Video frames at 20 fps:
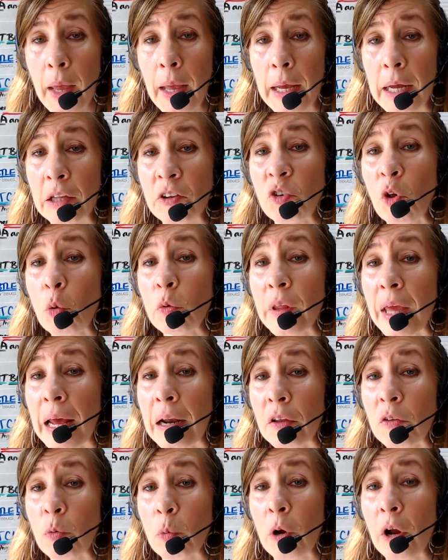And so that
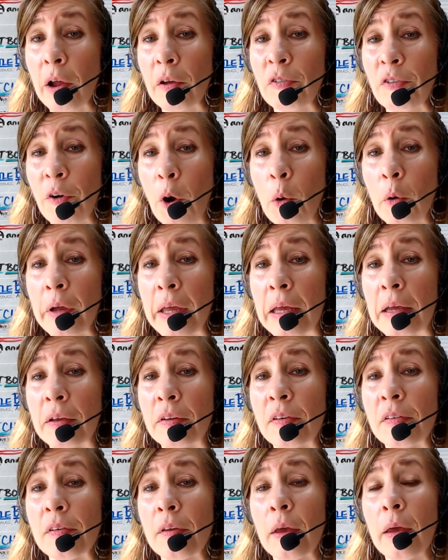is where I
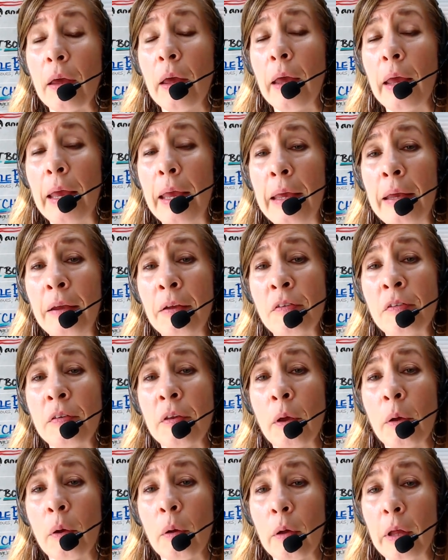focus is
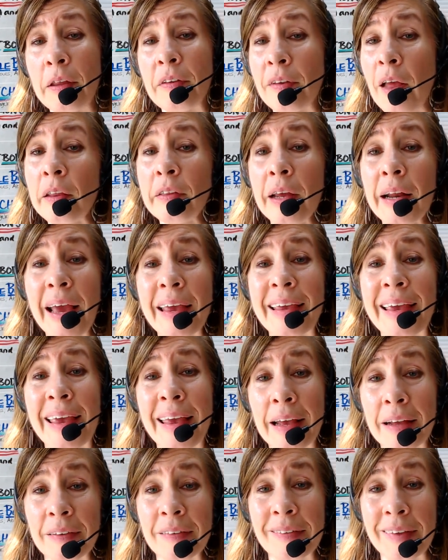it's not that I
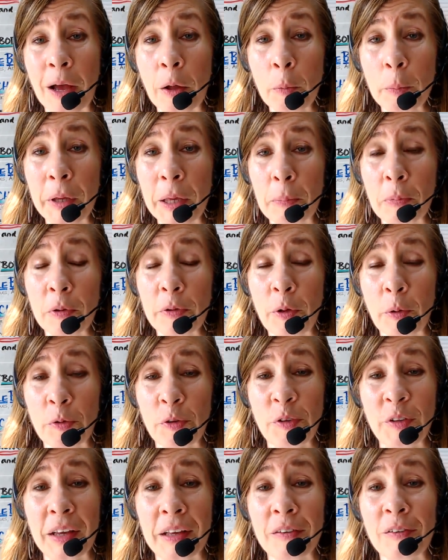can't tell people
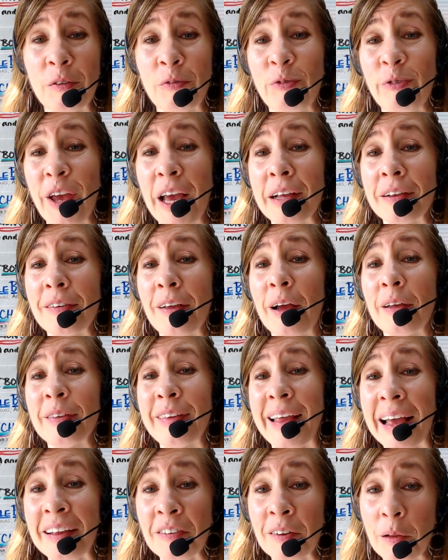those things. In fact,
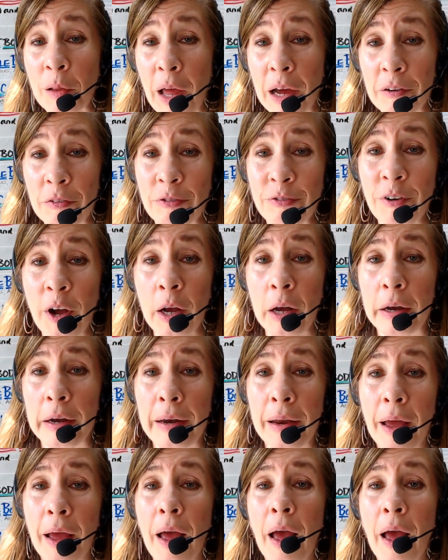that's a lot of fun.